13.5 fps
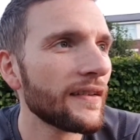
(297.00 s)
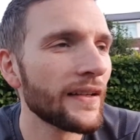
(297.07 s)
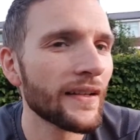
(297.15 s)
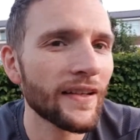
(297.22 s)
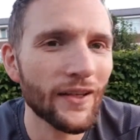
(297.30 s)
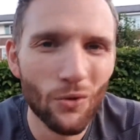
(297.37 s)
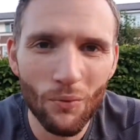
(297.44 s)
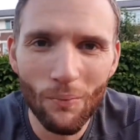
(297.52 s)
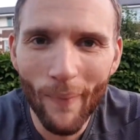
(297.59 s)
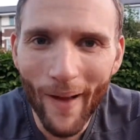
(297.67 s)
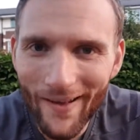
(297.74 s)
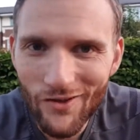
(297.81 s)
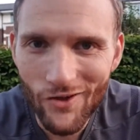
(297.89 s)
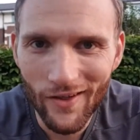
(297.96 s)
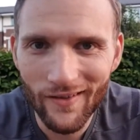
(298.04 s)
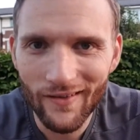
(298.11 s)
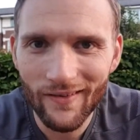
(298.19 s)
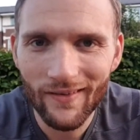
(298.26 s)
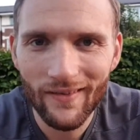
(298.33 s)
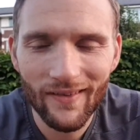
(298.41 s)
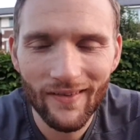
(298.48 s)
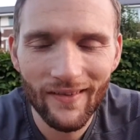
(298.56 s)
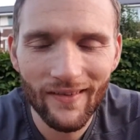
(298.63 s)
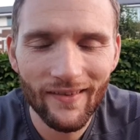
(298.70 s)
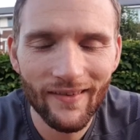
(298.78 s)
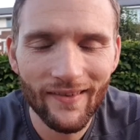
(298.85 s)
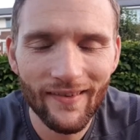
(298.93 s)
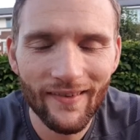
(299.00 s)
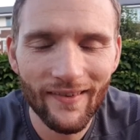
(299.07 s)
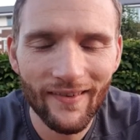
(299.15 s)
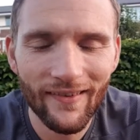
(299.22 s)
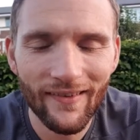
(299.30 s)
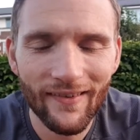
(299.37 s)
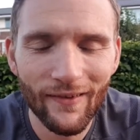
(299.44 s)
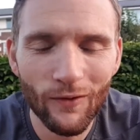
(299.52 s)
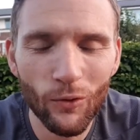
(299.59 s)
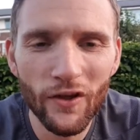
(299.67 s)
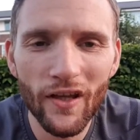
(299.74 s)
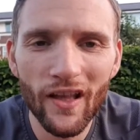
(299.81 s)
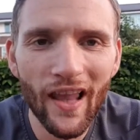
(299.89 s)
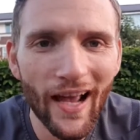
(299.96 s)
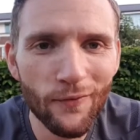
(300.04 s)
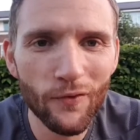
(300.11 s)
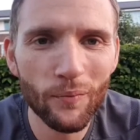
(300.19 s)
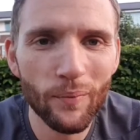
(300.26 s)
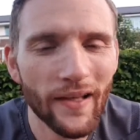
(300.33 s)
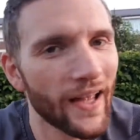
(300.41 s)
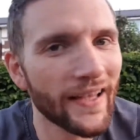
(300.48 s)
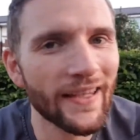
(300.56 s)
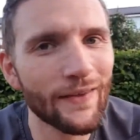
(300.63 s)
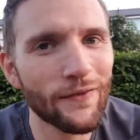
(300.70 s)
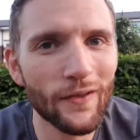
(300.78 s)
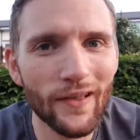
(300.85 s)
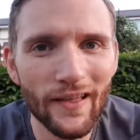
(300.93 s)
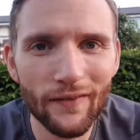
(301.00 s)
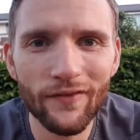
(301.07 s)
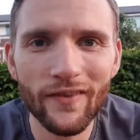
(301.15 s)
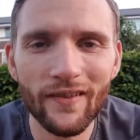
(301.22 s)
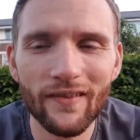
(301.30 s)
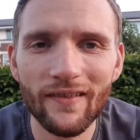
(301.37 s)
Can you imagine what your life would be like if you lived